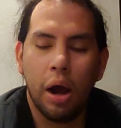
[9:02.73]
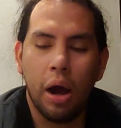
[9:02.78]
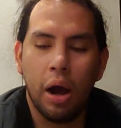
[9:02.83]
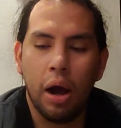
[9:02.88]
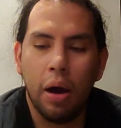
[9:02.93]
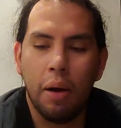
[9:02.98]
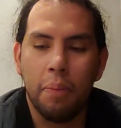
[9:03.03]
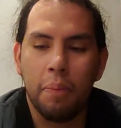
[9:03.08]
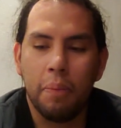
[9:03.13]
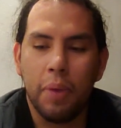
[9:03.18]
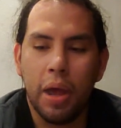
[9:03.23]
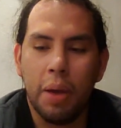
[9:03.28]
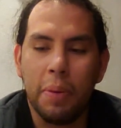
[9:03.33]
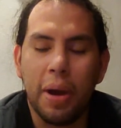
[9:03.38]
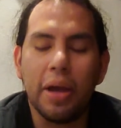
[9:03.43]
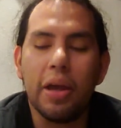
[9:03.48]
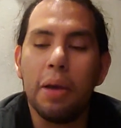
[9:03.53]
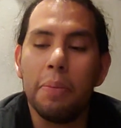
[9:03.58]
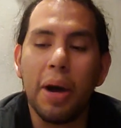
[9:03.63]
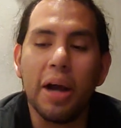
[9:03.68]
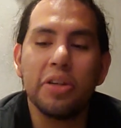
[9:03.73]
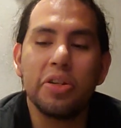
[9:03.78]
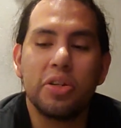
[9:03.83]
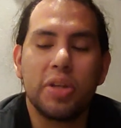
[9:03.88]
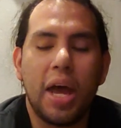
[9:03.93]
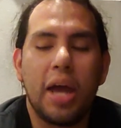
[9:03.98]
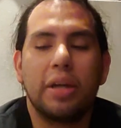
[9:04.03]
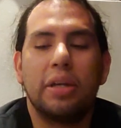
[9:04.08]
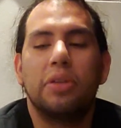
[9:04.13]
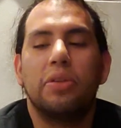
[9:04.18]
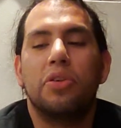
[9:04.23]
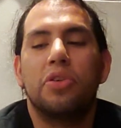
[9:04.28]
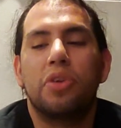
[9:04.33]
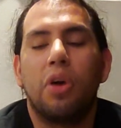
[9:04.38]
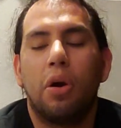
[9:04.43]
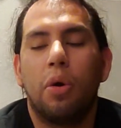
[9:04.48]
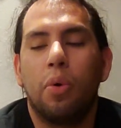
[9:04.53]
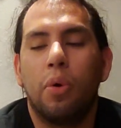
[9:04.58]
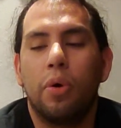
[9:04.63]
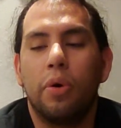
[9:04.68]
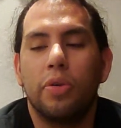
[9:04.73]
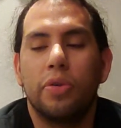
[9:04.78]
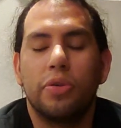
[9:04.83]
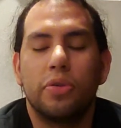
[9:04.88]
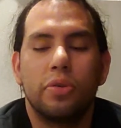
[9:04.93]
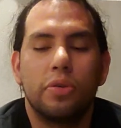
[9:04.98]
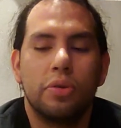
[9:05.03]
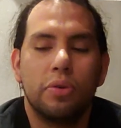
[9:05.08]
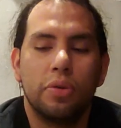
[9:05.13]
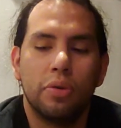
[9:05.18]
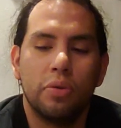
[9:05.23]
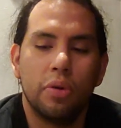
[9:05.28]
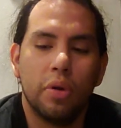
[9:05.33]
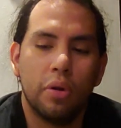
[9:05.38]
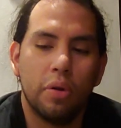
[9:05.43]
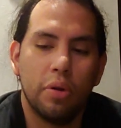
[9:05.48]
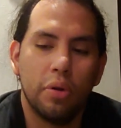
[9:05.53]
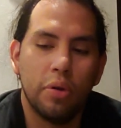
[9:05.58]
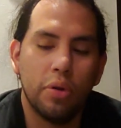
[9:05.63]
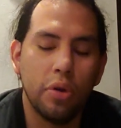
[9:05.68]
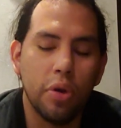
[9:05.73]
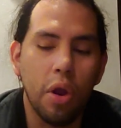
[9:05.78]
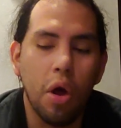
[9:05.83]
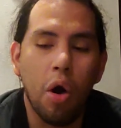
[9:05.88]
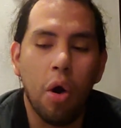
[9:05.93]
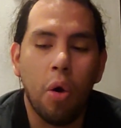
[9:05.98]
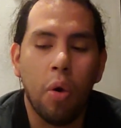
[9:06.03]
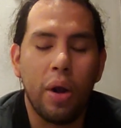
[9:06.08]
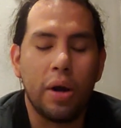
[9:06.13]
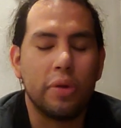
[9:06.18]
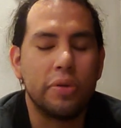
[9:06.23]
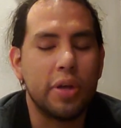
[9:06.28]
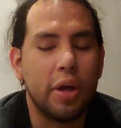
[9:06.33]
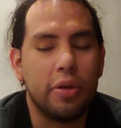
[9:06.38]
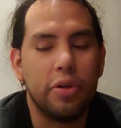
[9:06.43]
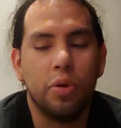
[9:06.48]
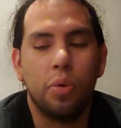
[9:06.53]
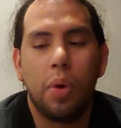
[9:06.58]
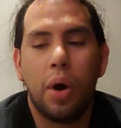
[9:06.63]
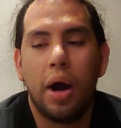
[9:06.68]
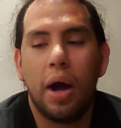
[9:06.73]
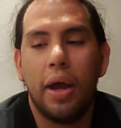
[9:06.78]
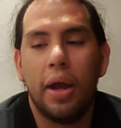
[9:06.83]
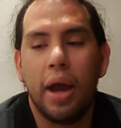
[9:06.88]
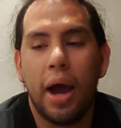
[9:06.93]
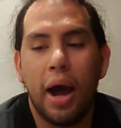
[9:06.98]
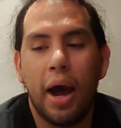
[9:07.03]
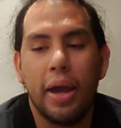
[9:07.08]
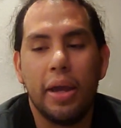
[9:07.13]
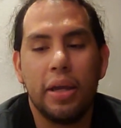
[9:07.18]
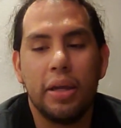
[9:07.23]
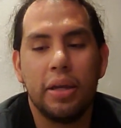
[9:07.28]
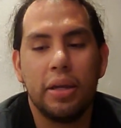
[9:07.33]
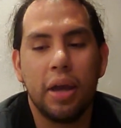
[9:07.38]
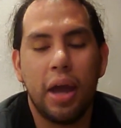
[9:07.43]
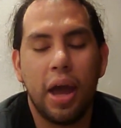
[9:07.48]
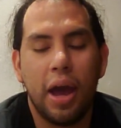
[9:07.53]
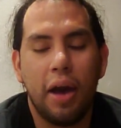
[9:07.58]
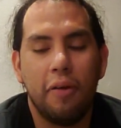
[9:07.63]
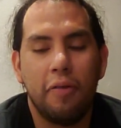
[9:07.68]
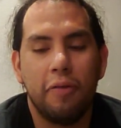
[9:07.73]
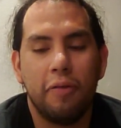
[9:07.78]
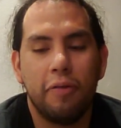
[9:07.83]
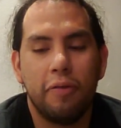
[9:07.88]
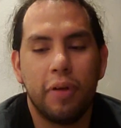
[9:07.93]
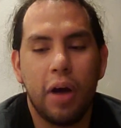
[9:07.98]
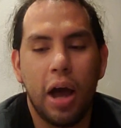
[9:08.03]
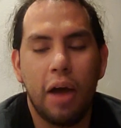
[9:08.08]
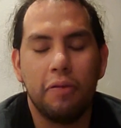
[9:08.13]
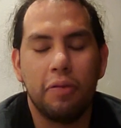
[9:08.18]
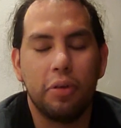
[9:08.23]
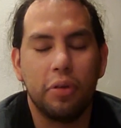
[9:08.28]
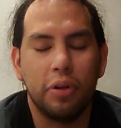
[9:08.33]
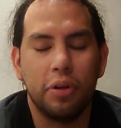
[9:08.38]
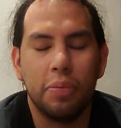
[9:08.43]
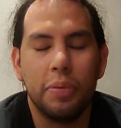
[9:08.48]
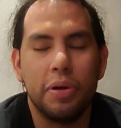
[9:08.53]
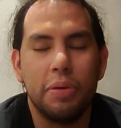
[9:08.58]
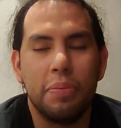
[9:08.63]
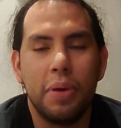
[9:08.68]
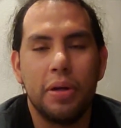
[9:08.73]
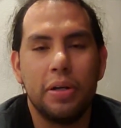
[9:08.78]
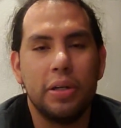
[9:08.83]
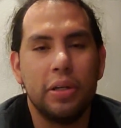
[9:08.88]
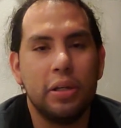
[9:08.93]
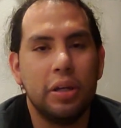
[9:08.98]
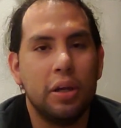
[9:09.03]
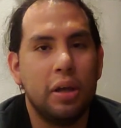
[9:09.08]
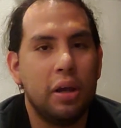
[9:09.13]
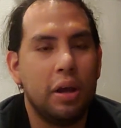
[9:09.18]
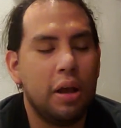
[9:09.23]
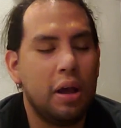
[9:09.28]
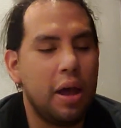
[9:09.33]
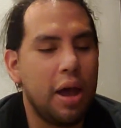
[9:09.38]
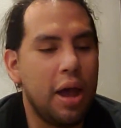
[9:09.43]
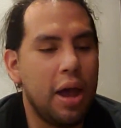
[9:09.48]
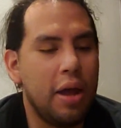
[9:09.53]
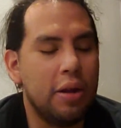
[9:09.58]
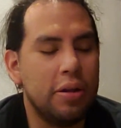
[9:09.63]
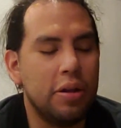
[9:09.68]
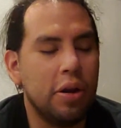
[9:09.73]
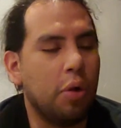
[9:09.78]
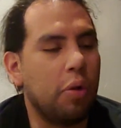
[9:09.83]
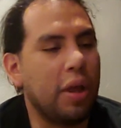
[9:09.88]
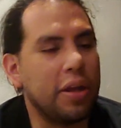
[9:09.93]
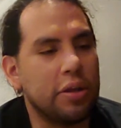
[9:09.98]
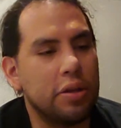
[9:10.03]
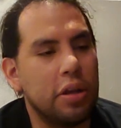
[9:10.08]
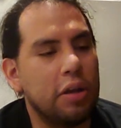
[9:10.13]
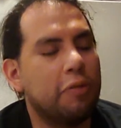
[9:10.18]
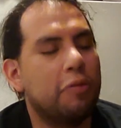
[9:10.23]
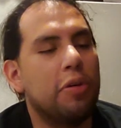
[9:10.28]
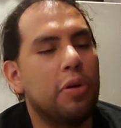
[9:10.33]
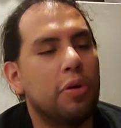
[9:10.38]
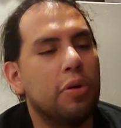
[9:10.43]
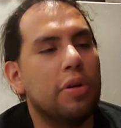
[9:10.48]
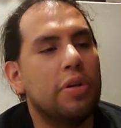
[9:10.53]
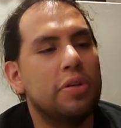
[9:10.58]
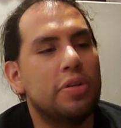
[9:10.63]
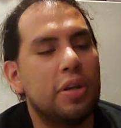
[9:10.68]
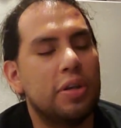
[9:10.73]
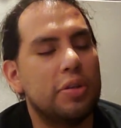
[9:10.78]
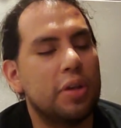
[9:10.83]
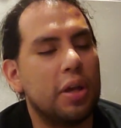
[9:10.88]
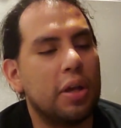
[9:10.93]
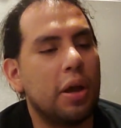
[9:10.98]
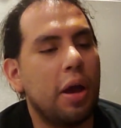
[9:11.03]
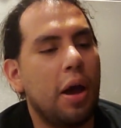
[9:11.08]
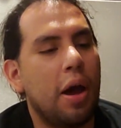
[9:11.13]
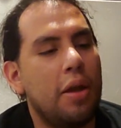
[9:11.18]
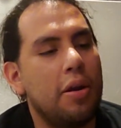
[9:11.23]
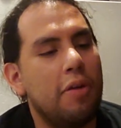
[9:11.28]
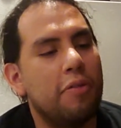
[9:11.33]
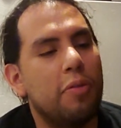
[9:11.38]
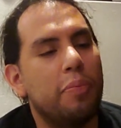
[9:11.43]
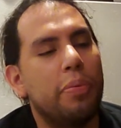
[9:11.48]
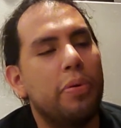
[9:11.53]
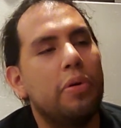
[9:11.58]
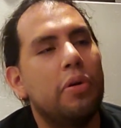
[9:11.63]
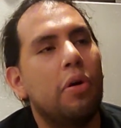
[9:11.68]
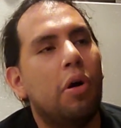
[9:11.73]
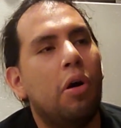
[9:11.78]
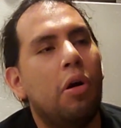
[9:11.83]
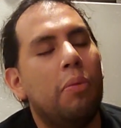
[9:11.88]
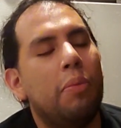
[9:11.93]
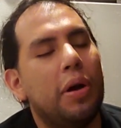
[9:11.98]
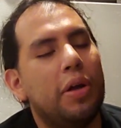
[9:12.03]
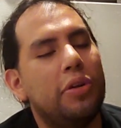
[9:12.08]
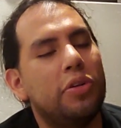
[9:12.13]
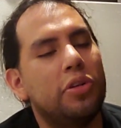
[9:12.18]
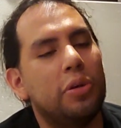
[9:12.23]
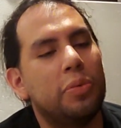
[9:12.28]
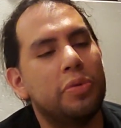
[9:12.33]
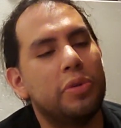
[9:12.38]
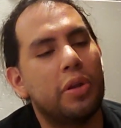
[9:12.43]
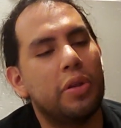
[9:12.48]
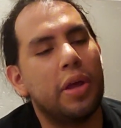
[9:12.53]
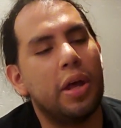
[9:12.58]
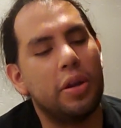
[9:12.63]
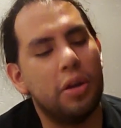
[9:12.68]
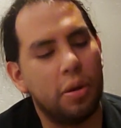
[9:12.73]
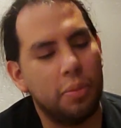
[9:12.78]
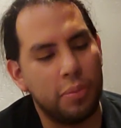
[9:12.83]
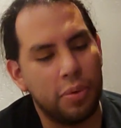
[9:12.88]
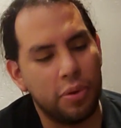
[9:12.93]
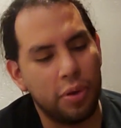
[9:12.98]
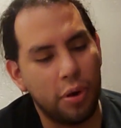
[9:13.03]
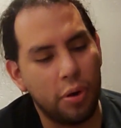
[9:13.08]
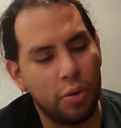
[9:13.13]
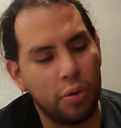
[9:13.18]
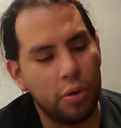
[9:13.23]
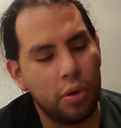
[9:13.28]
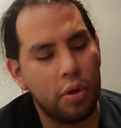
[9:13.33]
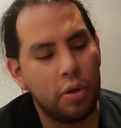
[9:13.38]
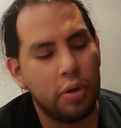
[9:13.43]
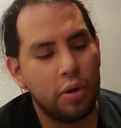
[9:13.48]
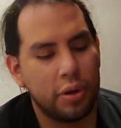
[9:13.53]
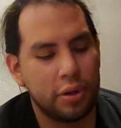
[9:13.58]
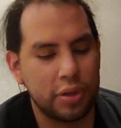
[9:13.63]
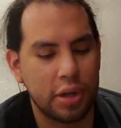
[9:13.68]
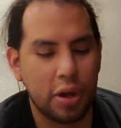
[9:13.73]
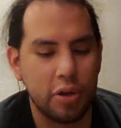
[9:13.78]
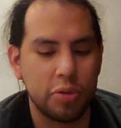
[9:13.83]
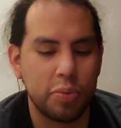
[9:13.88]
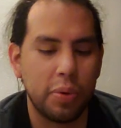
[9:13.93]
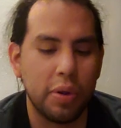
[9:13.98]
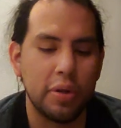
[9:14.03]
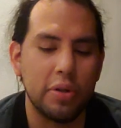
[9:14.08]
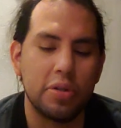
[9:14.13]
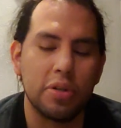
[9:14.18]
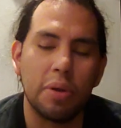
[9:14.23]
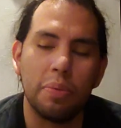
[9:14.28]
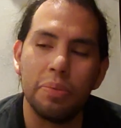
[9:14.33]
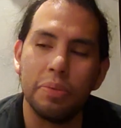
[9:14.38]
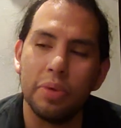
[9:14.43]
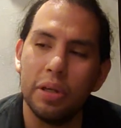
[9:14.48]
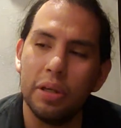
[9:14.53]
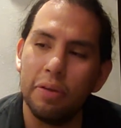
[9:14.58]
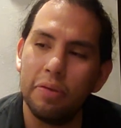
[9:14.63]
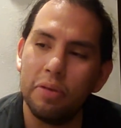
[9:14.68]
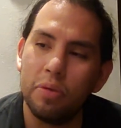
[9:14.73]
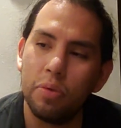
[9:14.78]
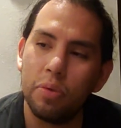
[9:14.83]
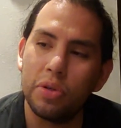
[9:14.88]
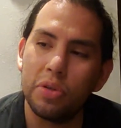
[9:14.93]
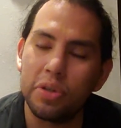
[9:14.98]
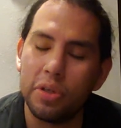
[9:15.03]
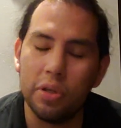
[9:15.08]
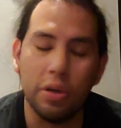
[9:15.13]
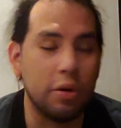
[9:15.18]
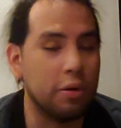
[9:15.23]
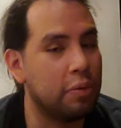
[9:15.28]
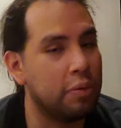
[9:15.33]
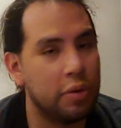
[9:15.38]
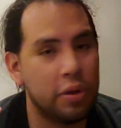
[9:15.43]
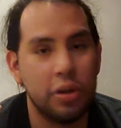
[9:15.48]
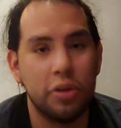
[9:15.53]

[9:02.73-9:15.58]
Am I stacking the Star Wars? No, and I'll tell you why. I have a little bit of money, and you know, like Nick Fury says, like, I never put all my chips on that number though, because I was playing something even riskier.